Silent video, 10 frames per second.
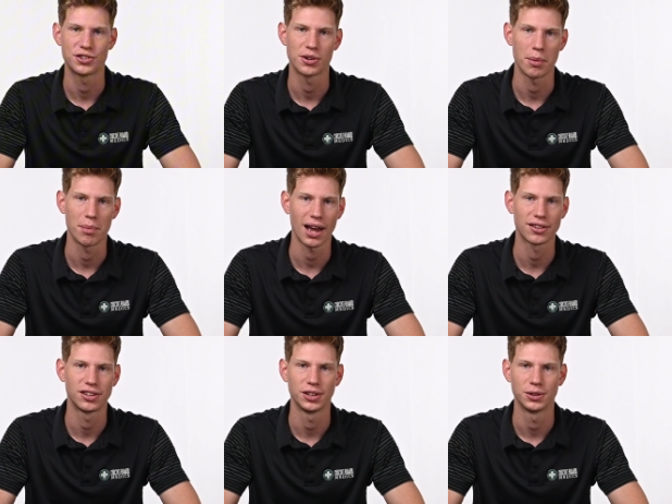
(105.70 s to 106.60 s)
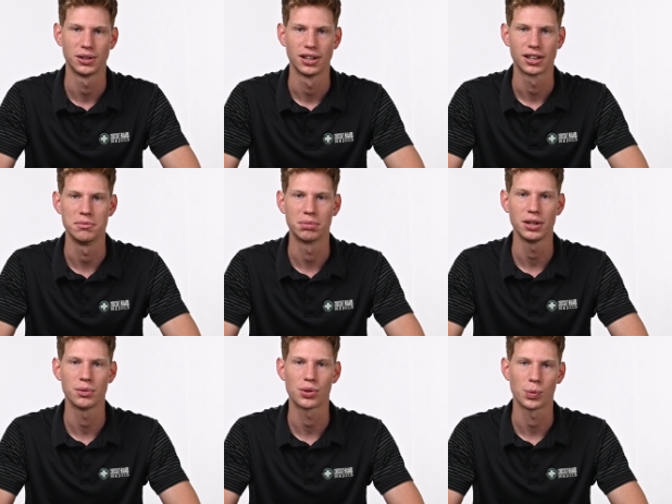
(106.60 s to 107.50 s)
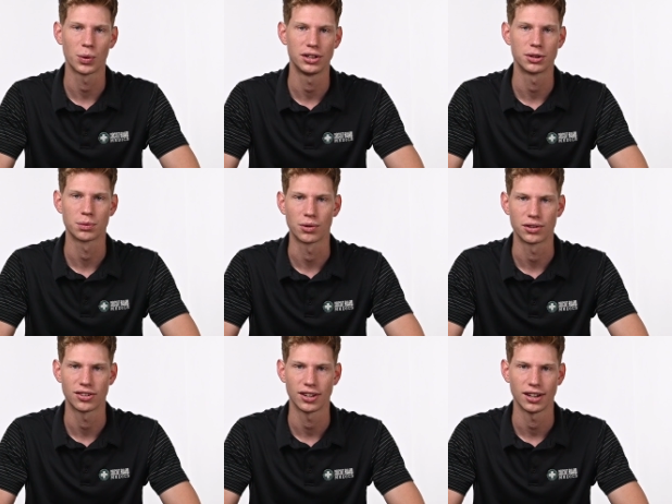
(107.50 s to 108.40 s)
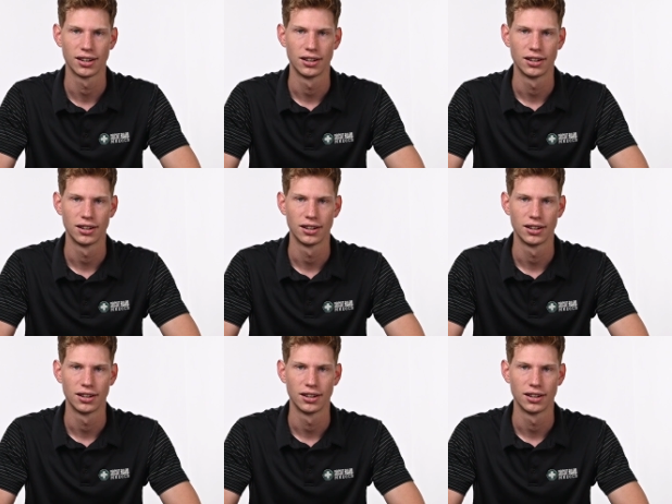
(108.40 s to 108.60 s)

ship it back to you, complete with a 1-year warranty.